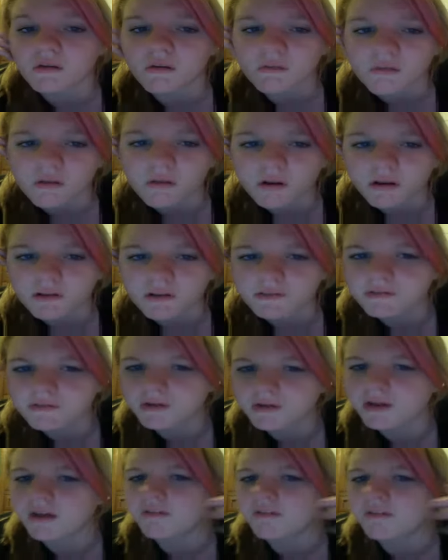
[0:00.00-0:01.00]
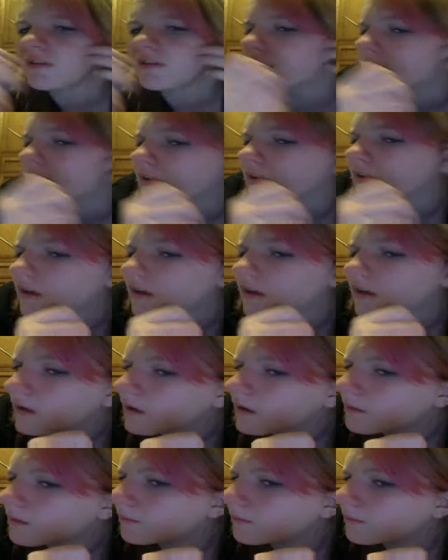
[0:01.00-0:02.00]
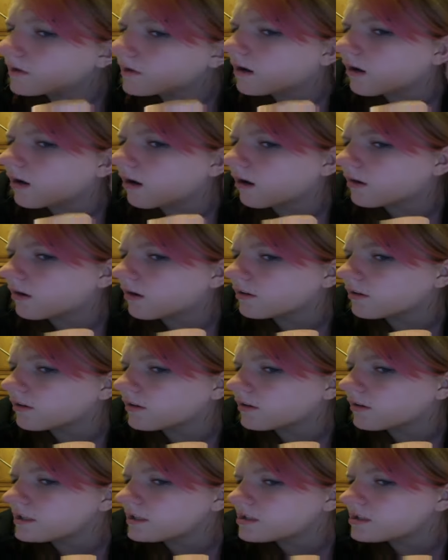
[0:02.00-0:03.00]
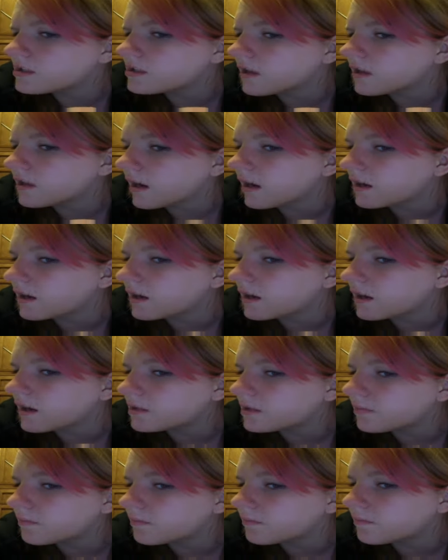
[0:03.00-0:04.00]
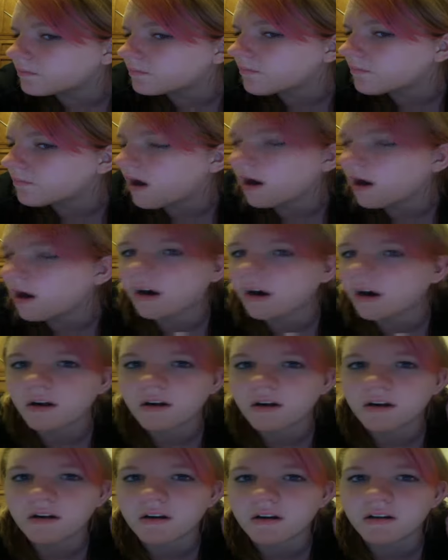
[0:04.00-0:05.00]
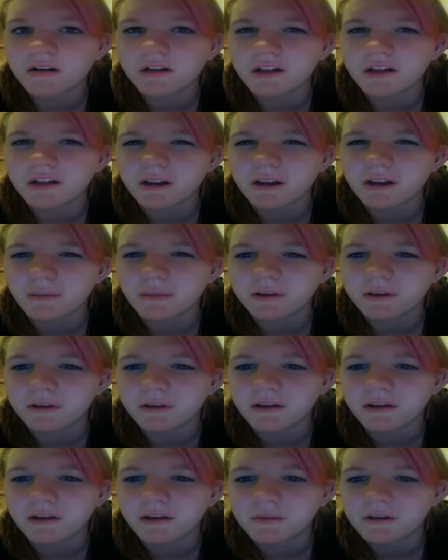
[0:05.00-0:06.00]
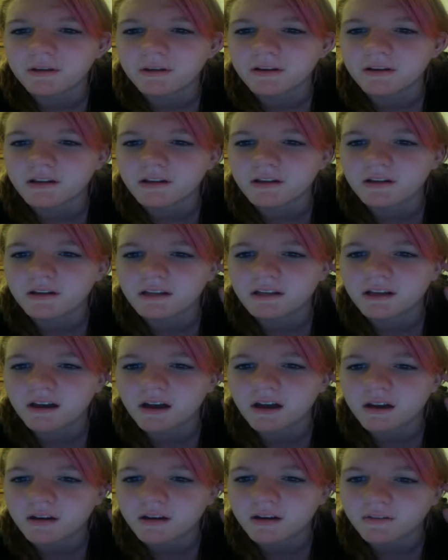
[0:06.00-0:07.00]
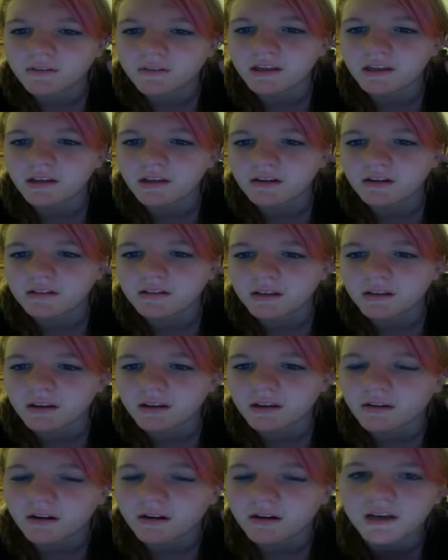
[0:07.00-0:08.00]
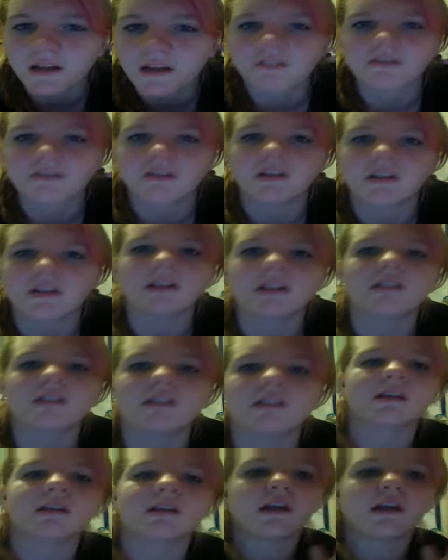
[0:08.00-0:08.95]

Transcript: what else do I have done? My cartilage that actually hurt a little bit. I mean, it's like kind of like irritated right now, so I need to take it